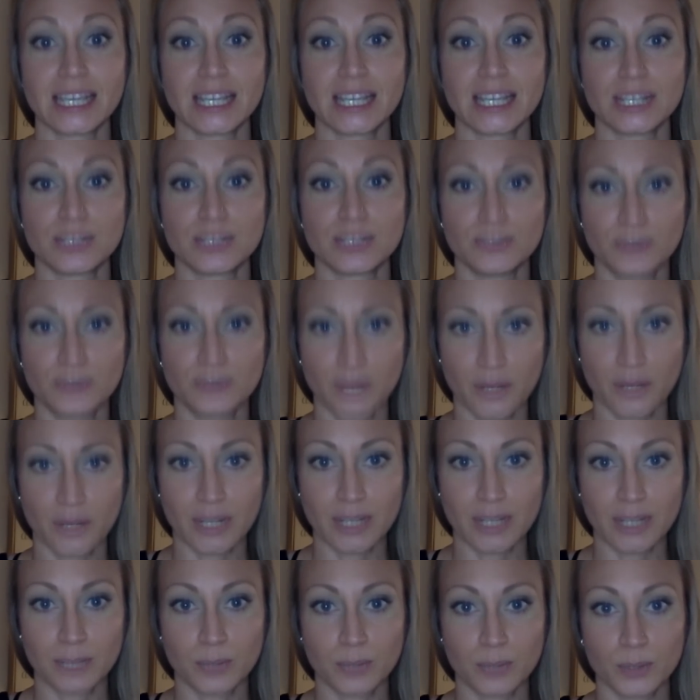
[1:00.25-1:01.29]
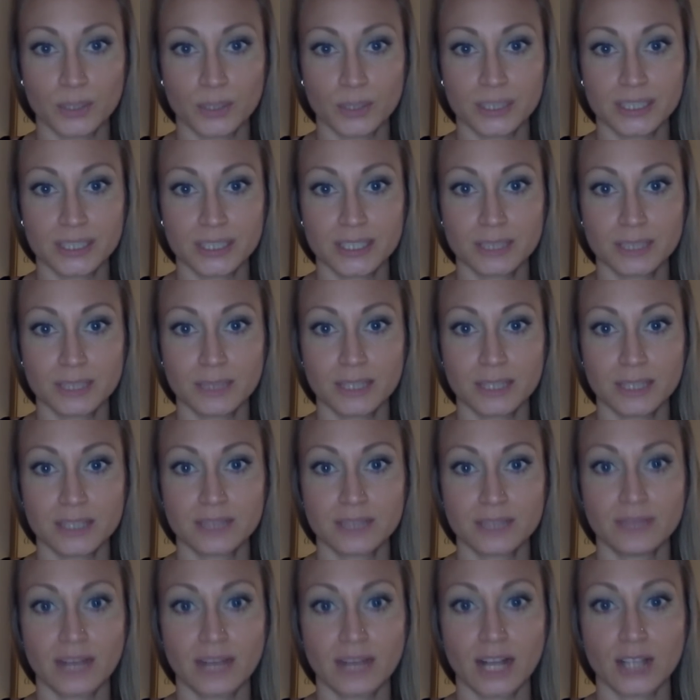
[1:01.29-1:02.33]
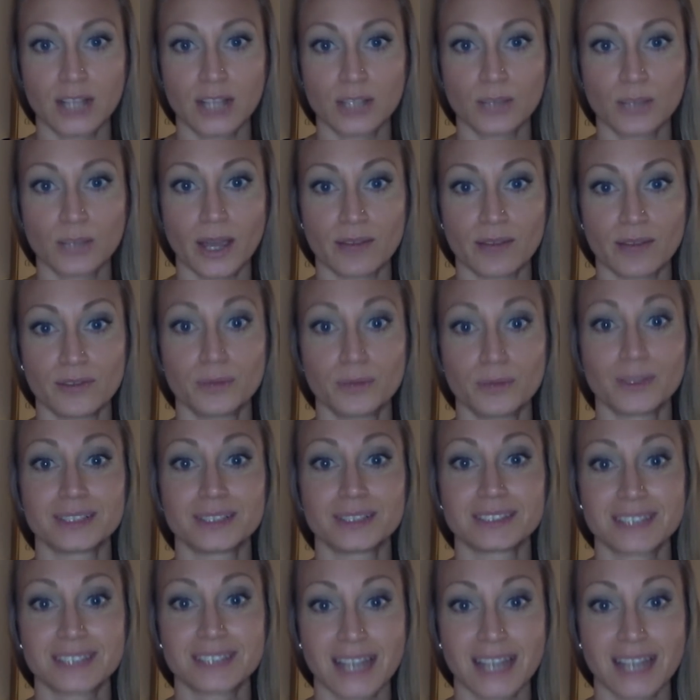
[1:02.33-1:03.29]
It's very important to me to value everyone's